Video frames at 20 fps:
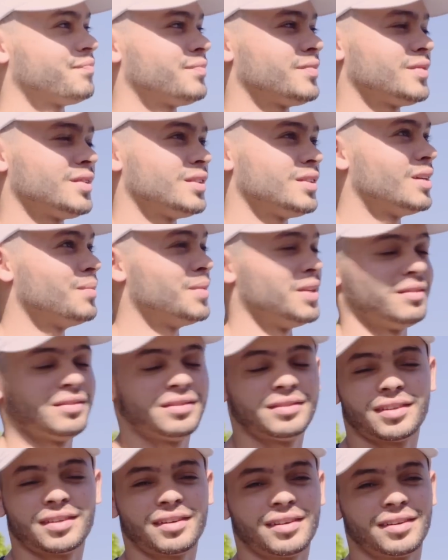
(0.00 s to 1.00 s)
I mean,
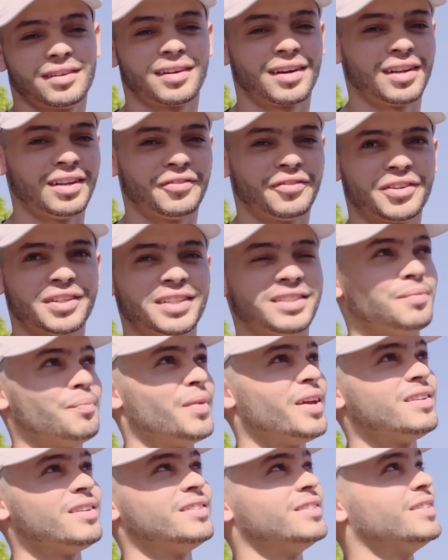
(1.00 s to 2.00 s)
California is
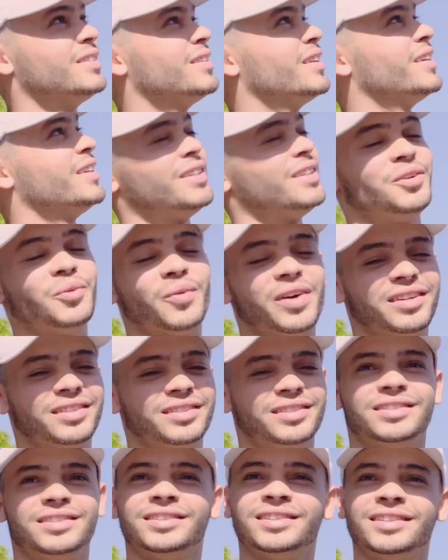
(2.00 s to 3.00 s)
amazing, you know, like good
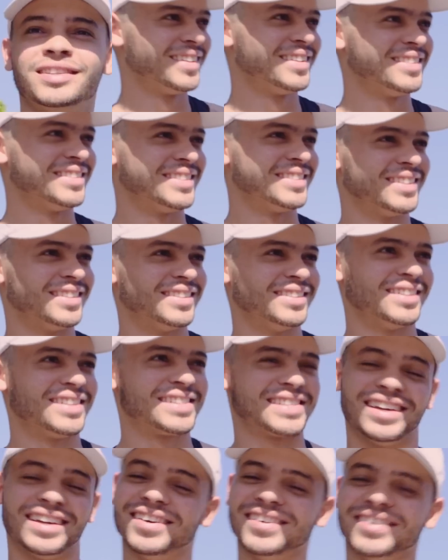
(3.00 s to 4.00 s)
weather. So
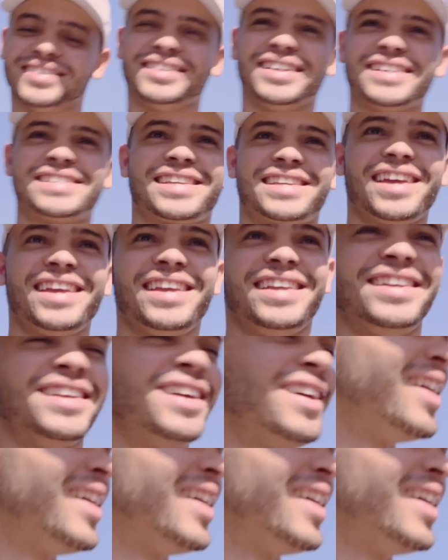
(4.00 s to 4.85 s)
let's go, let's skate.